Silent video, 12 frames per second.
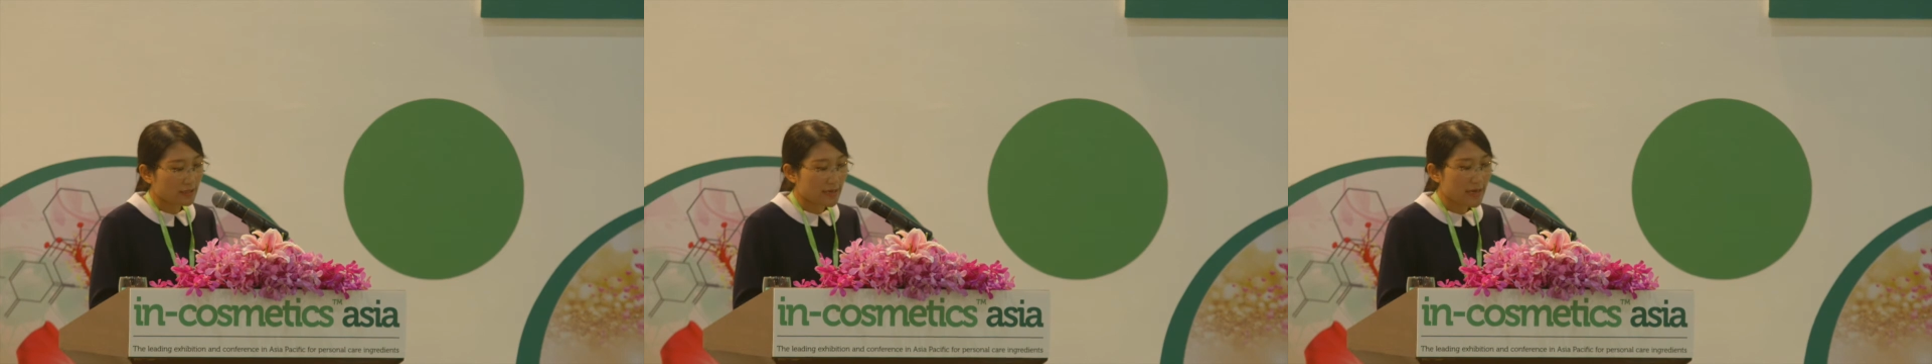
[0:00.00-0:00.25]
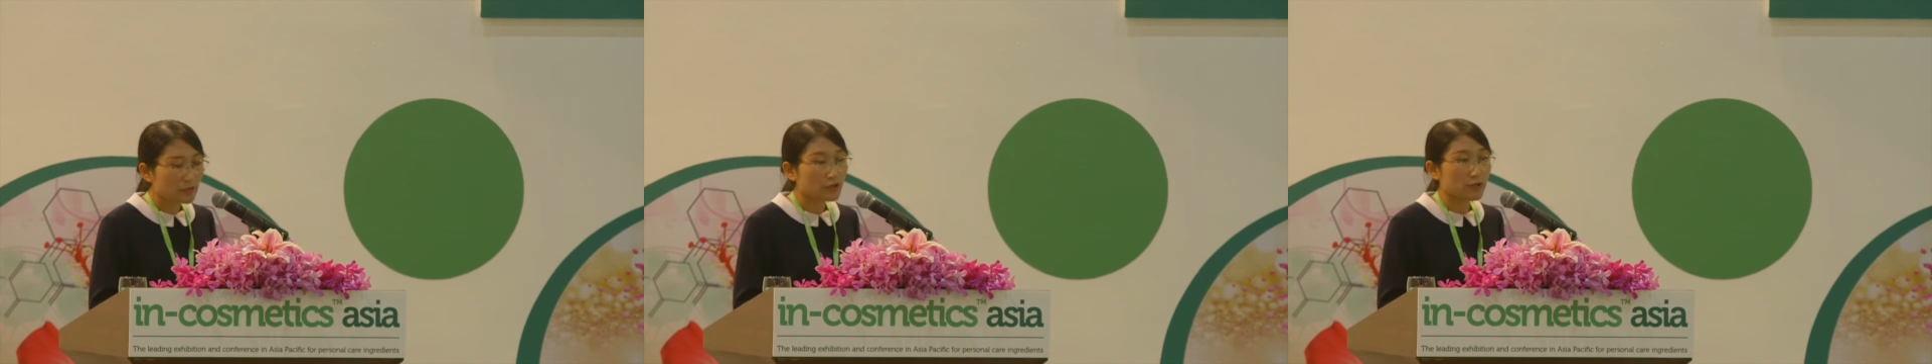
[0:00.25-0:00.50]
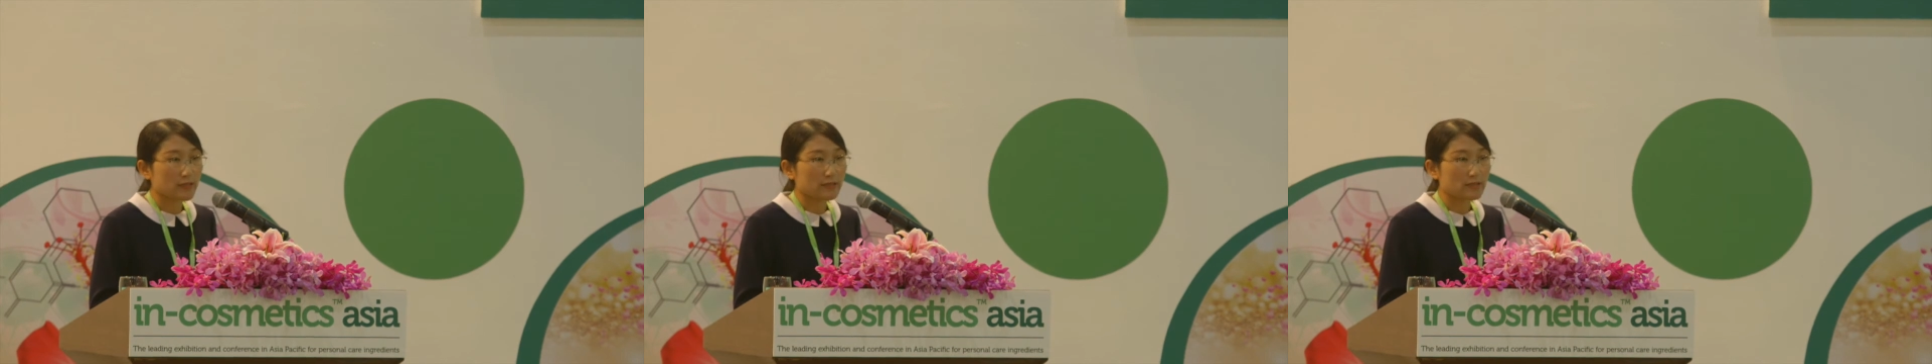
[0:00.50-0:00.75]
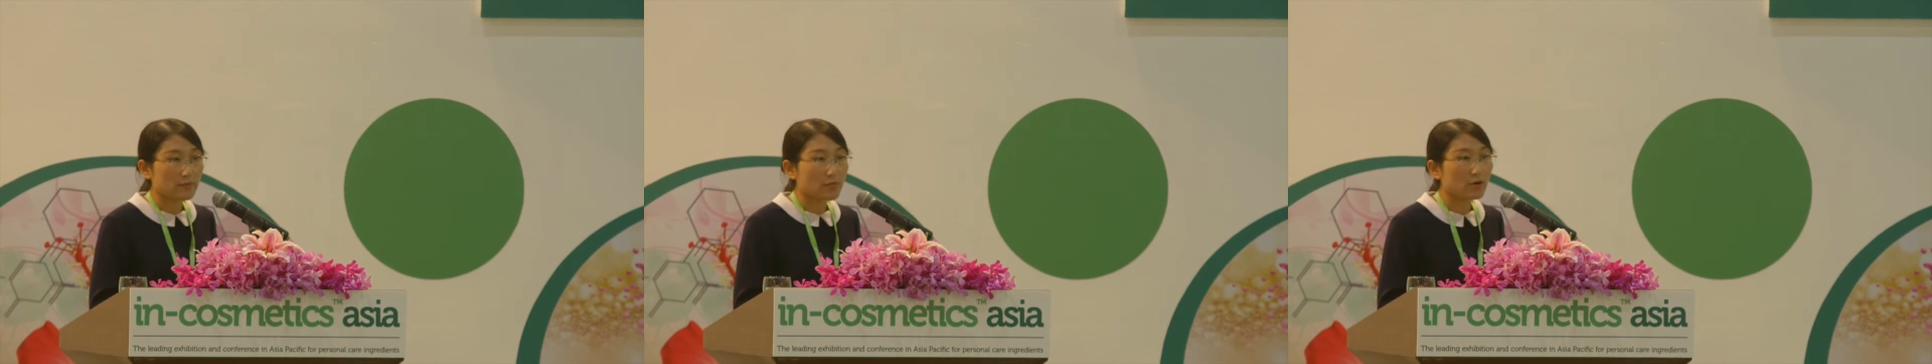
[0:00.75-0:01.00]

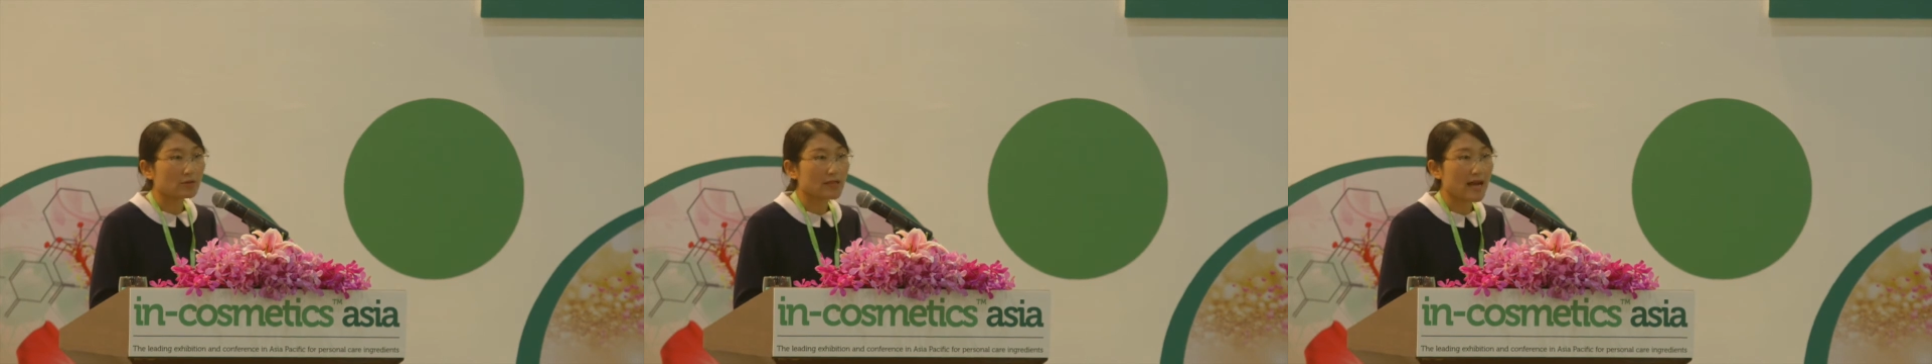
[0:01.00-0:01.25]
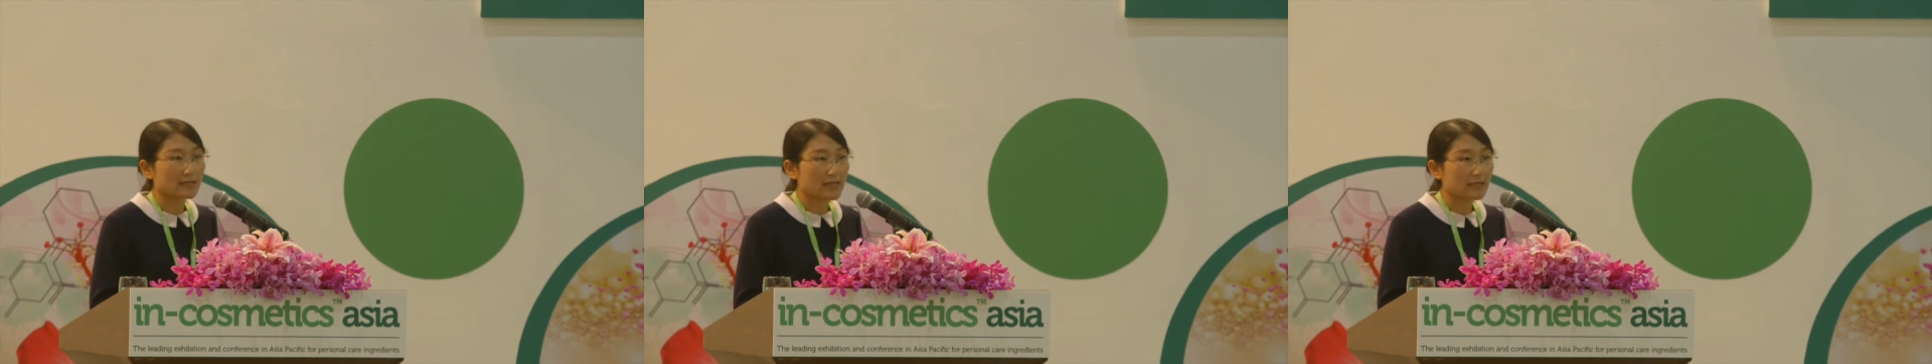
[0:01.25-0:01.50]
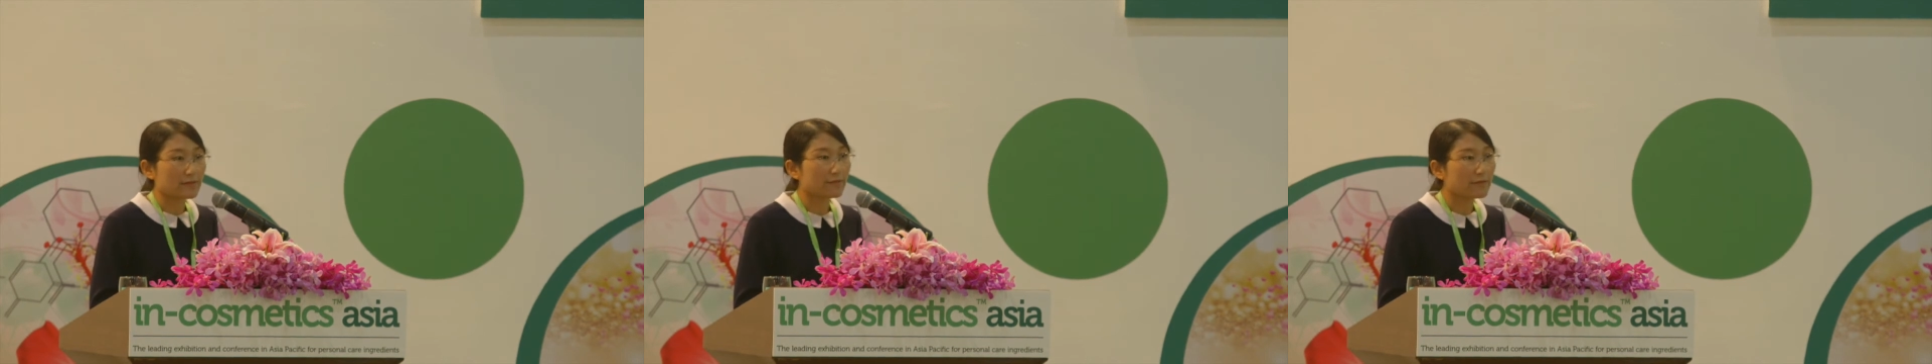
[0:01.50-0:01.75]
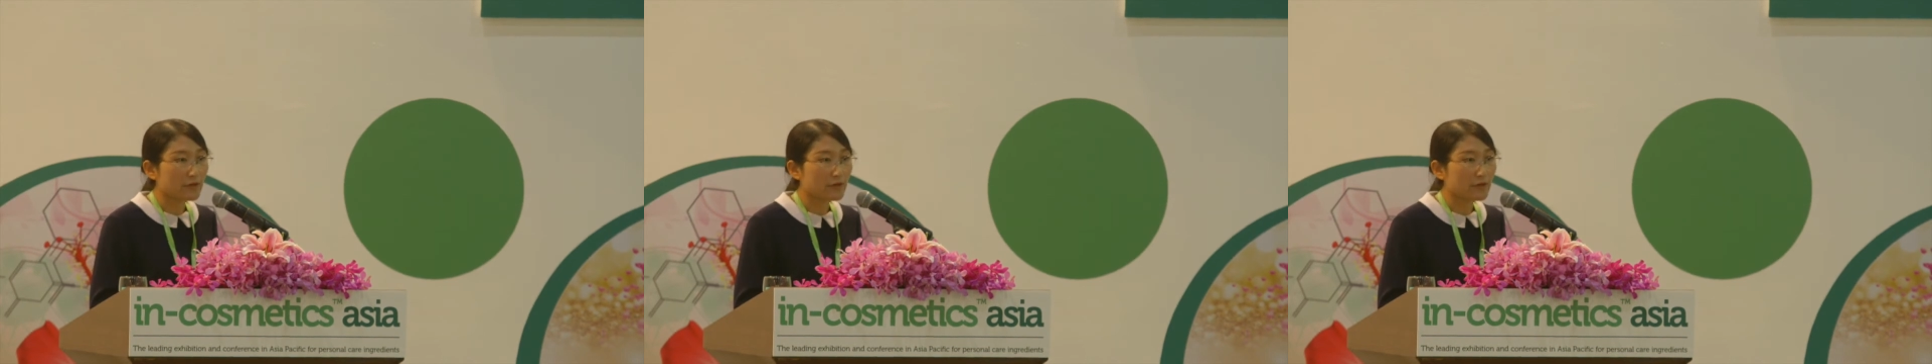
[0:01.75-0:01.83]
country the product is